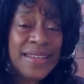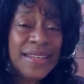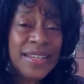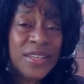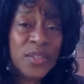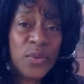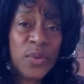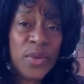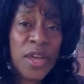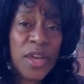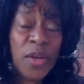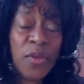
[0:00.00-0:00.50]

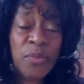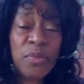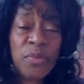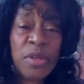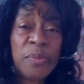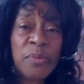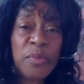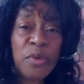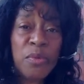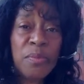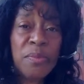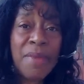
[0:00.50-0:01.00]
is we help
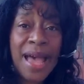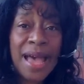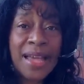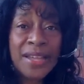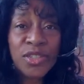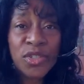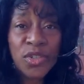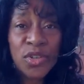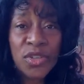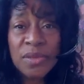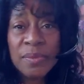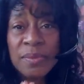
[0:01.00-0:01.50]
people
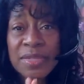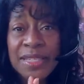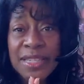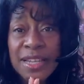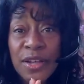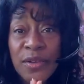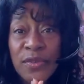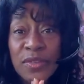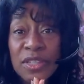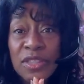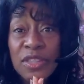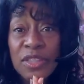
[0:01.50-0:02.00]
master
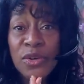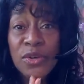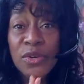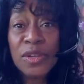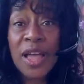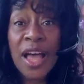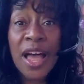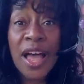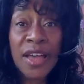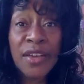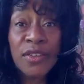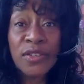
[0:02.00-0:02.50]
themselves in their
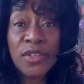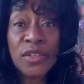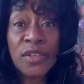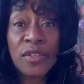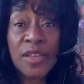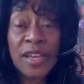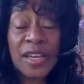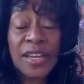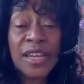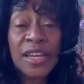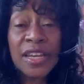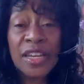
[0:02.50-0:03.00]
lives so
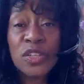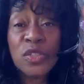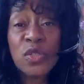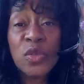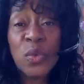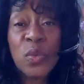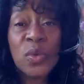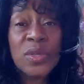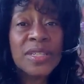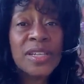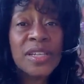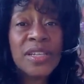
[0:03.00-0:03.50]
they can
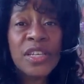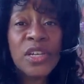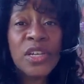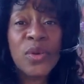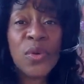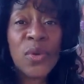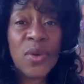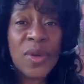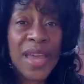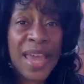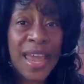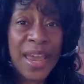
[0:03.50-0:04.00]
exquisitely
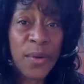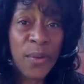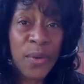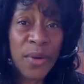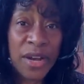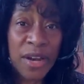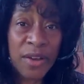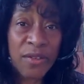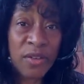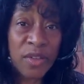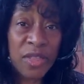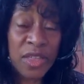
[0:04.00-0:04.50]
create
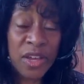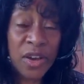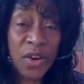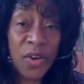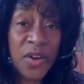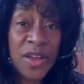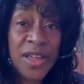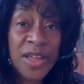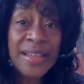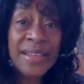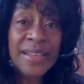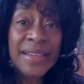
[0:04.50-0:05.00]
whatever
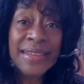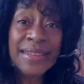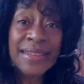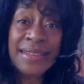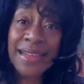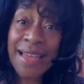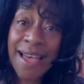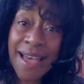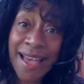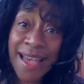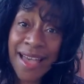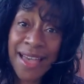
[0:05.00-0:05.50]
their
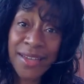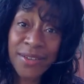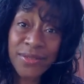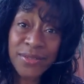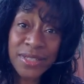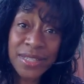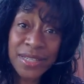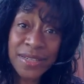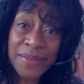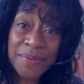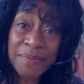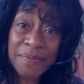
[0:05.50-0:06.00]

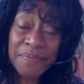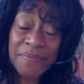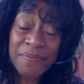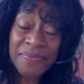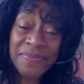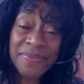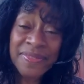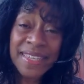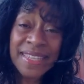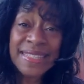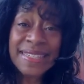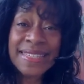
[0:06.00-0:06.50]
lives
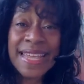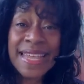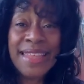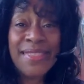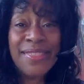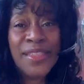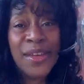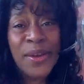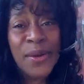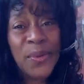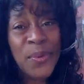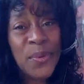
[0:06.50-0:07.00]

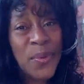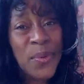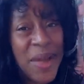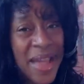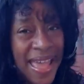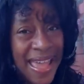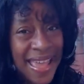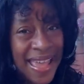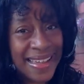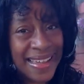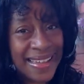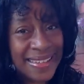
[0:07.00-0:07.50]
send their
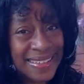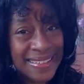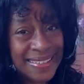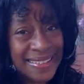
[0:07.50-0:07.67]
way.